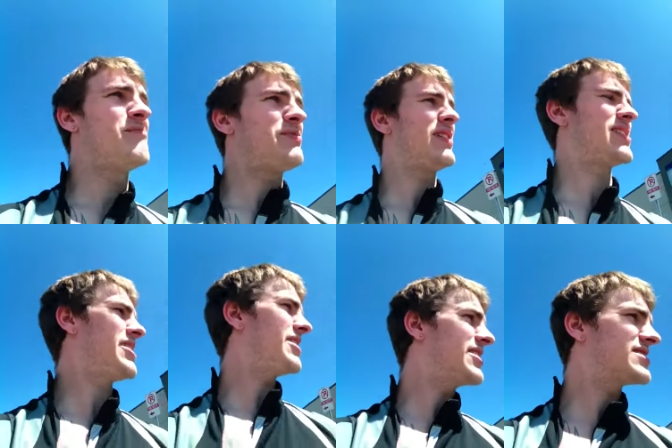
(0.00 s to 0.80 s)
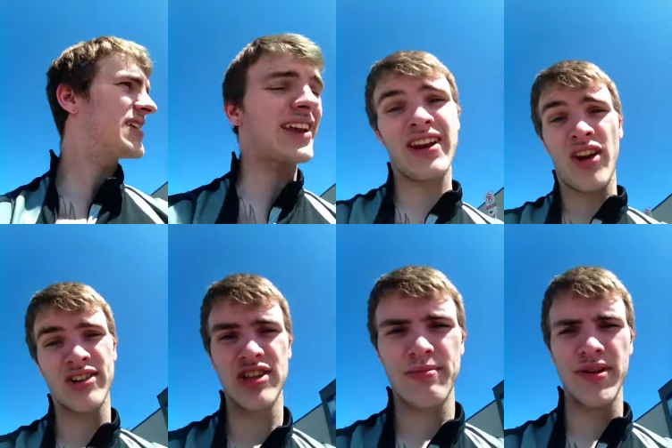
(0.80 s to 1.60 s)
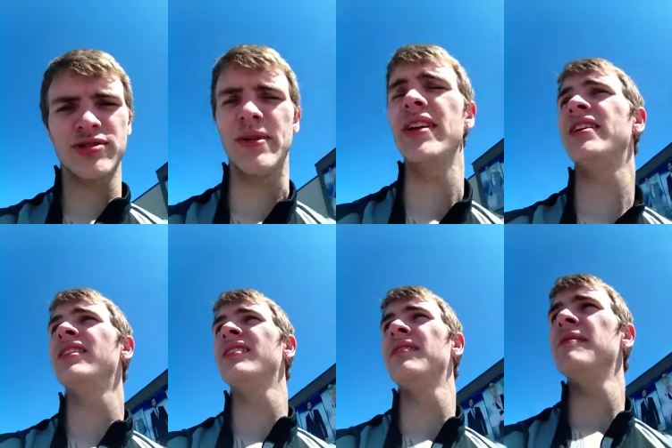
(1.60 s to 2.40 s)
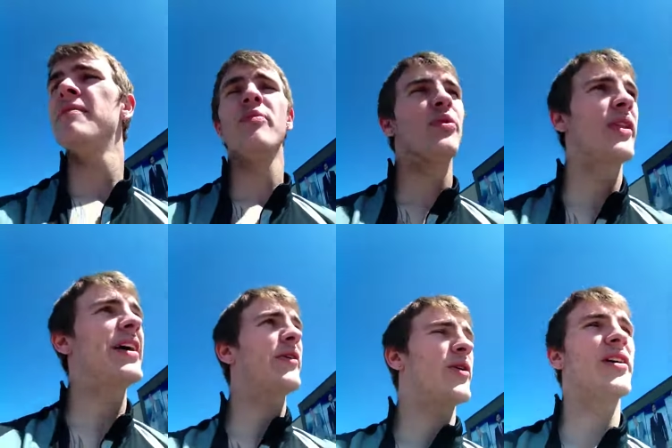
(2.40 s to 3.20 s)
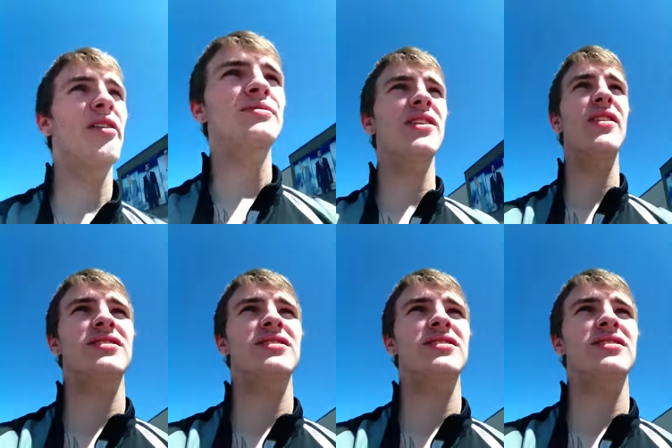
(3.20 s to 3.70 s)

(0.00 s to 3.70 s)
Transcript: Because, like, it honestly bugs me. Like, if I'm sitting